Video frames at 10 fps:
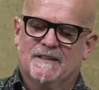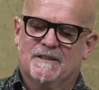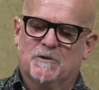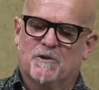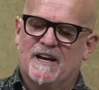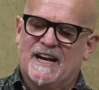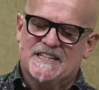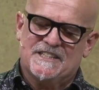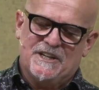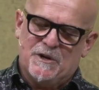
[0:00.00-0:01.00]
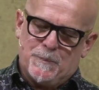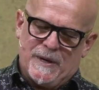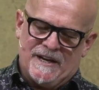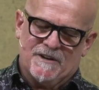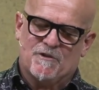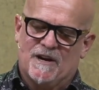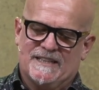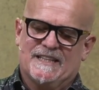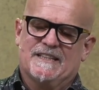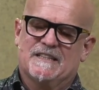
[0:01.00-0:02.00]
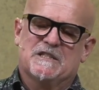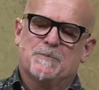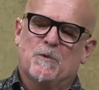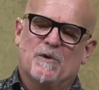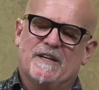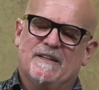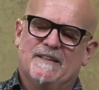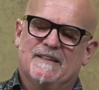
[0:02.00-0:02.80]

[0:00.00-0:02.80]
Lord, I ask that you'd penetrate that this morning,